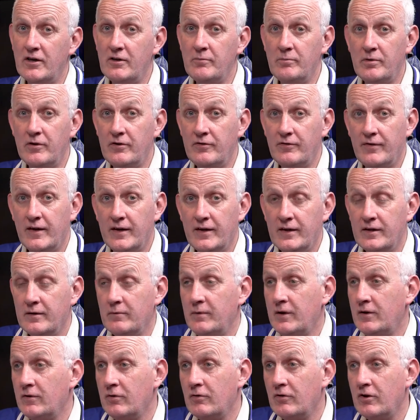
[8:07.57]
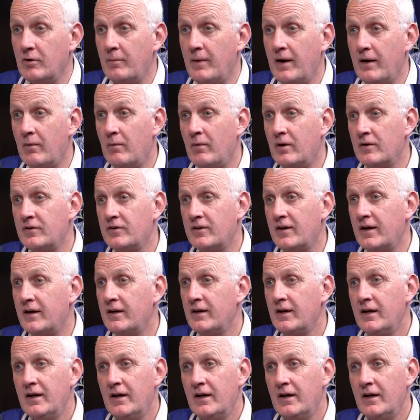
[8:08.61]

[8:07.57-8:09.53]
Blues fans, that we talk about Iwata,